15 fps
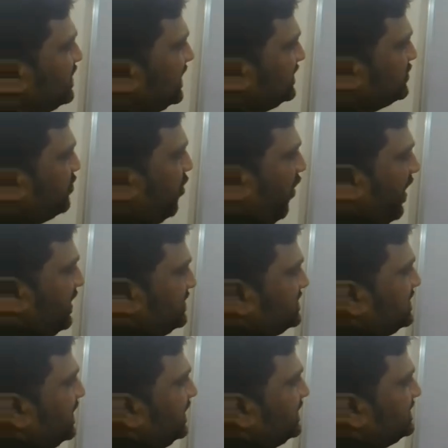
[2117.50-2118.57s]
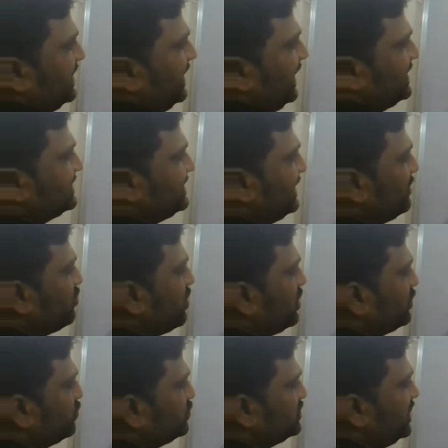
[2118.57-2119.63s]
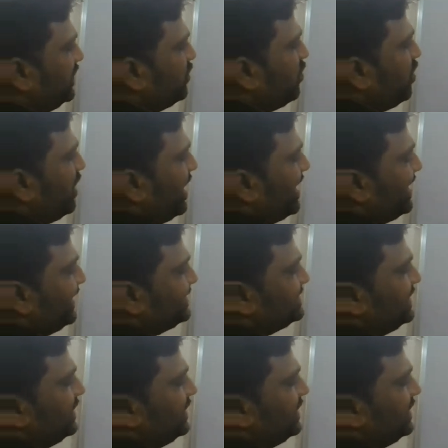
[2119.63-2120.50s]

these points, that is at x equal to 0 and x